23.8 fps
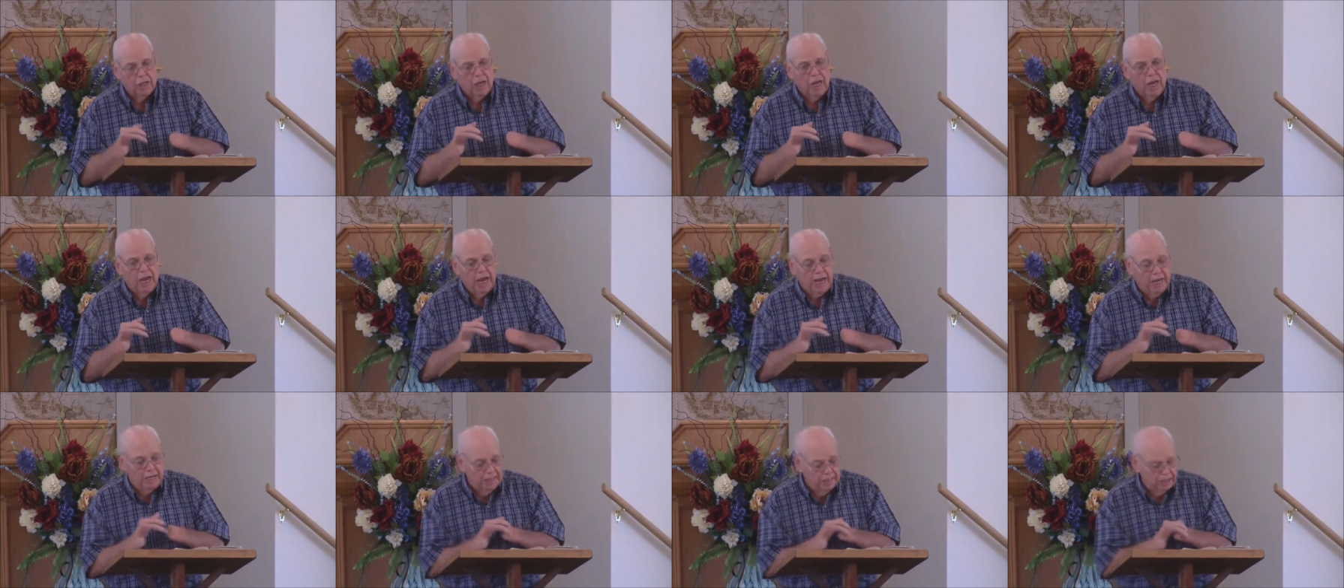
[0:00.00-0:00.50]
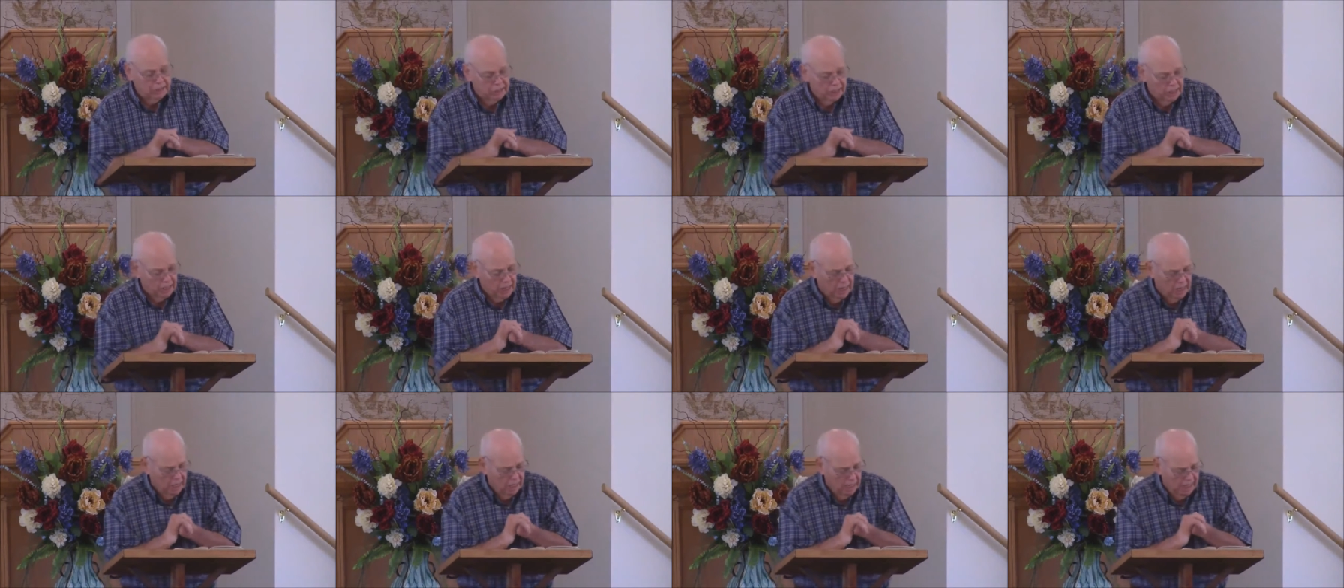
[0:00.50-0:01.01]

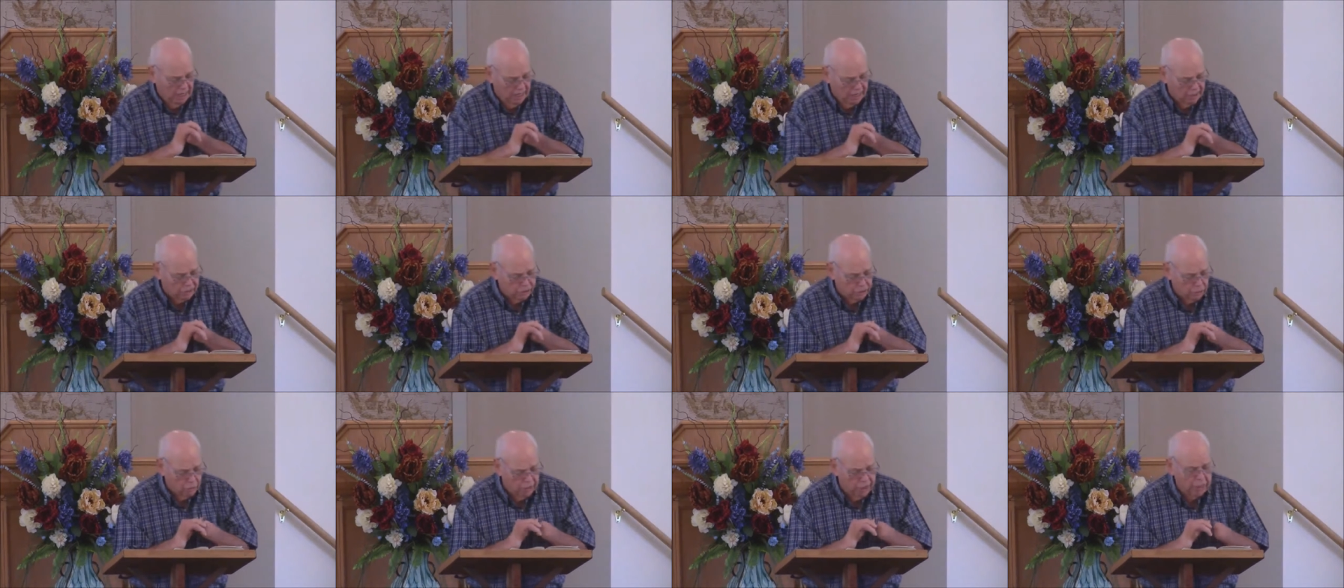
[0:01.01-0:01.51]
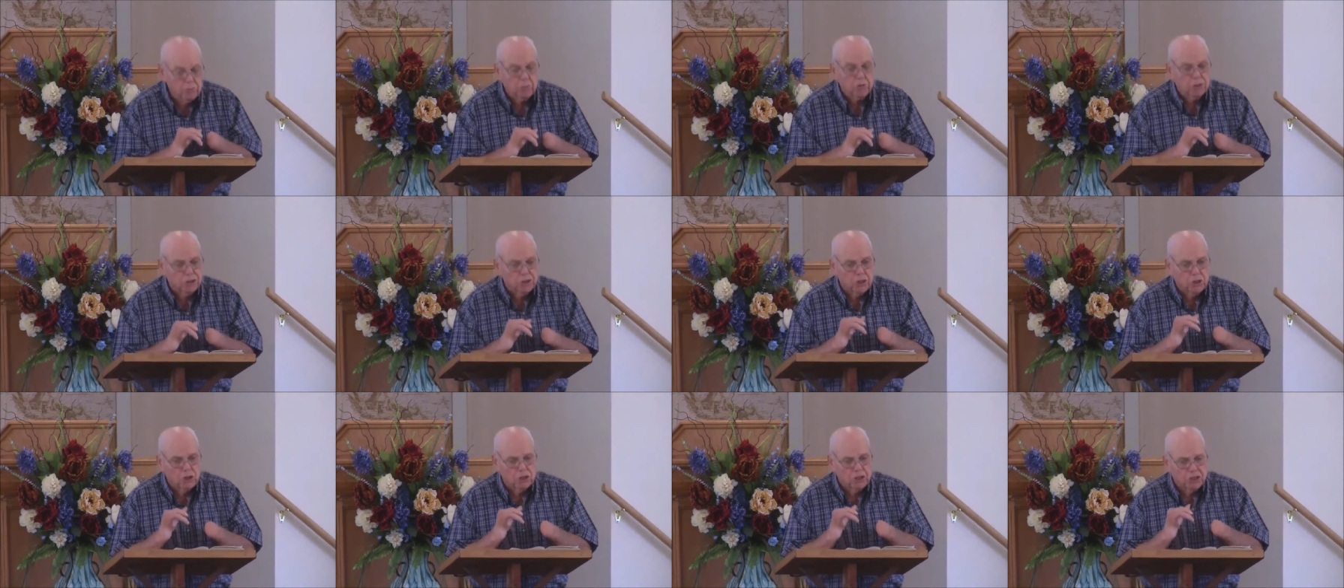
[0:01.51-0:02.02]
and so he was
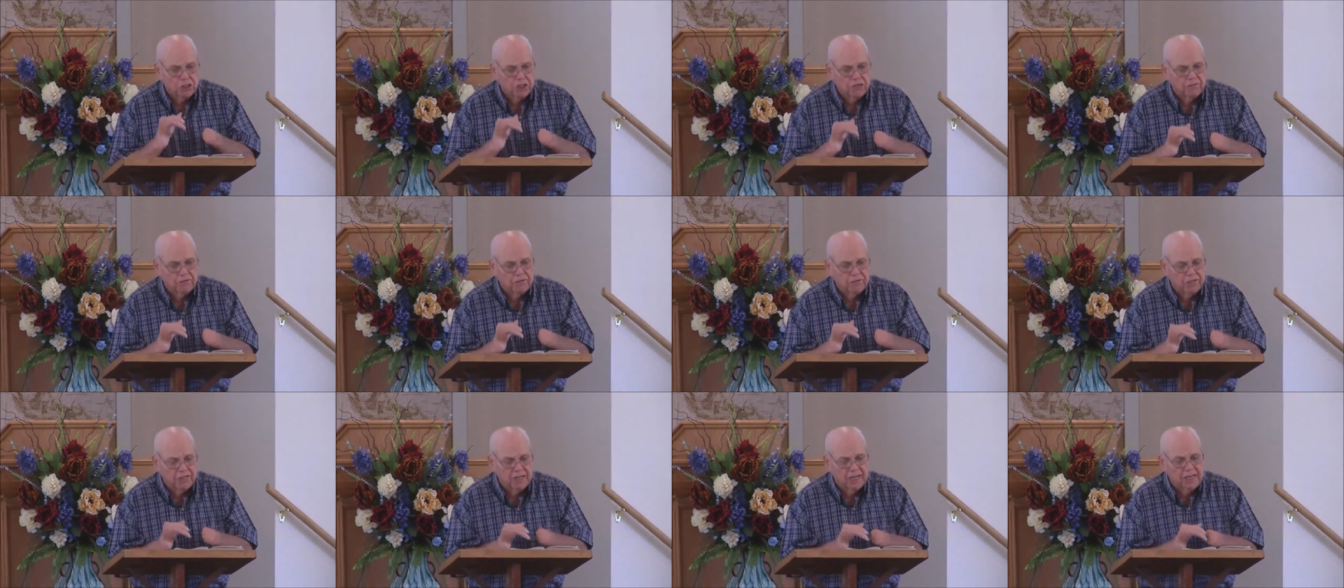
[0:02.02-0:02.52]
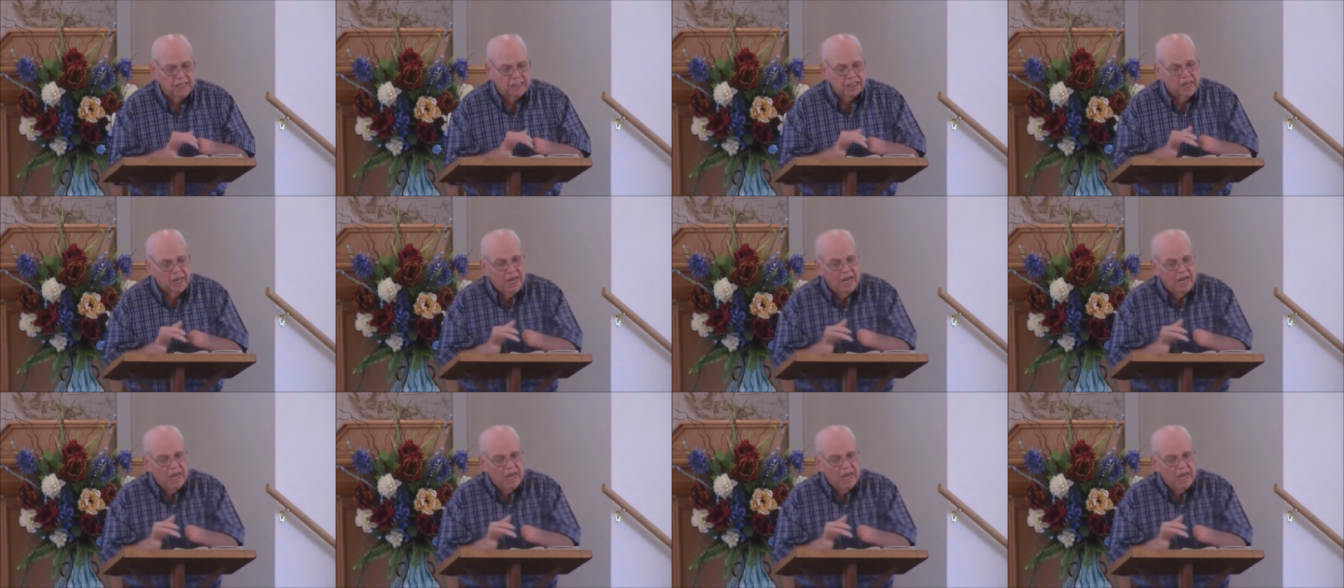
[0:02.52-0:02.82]
there 7 days,